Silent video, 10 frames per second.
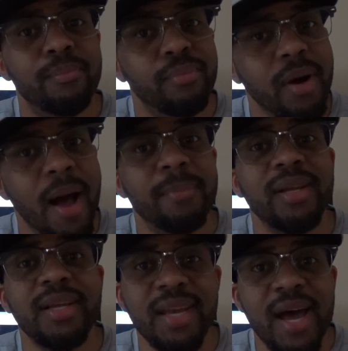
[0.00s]

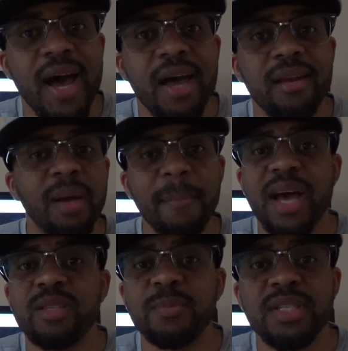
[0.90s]
Probably not. In
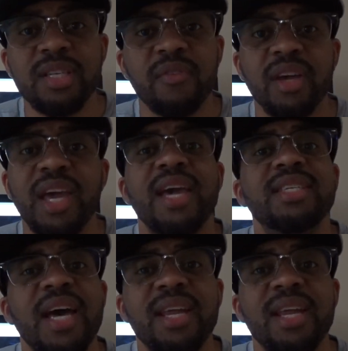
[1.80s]
my specific case,